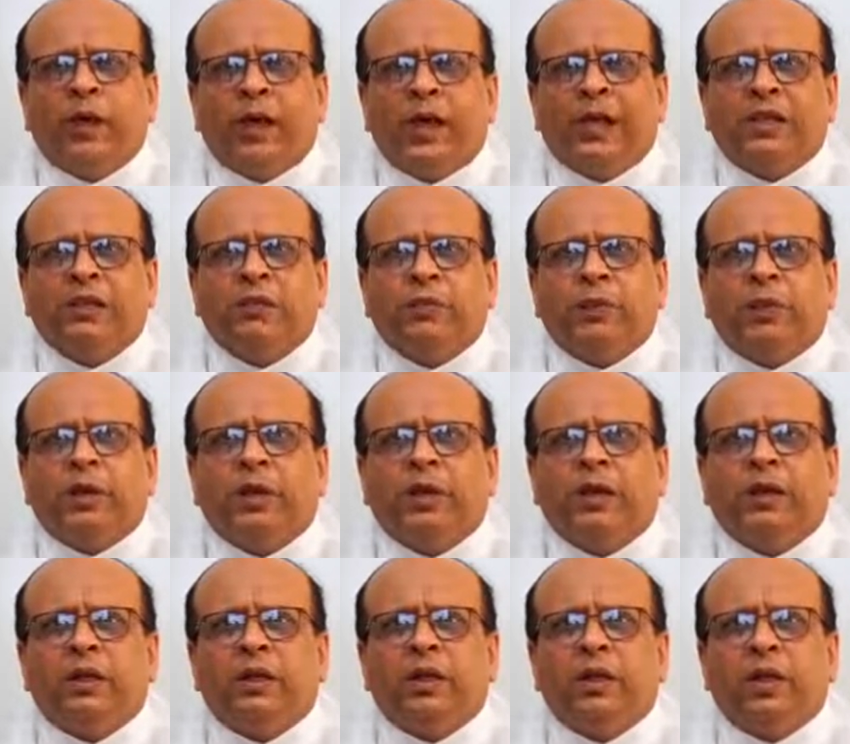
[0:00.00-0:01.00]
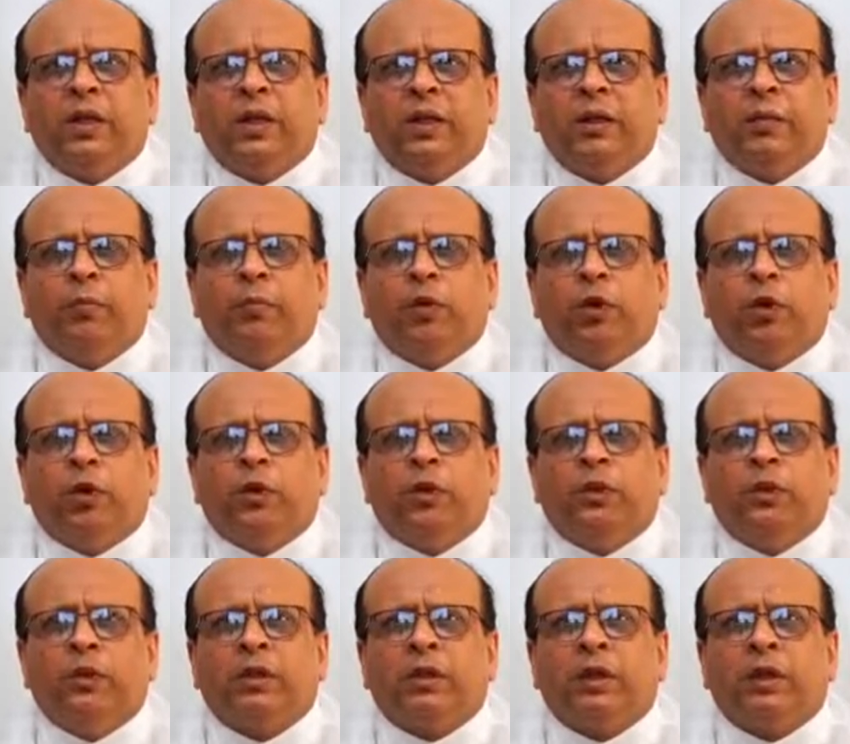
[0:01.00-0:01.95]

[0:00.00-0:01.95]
aspirate in a broth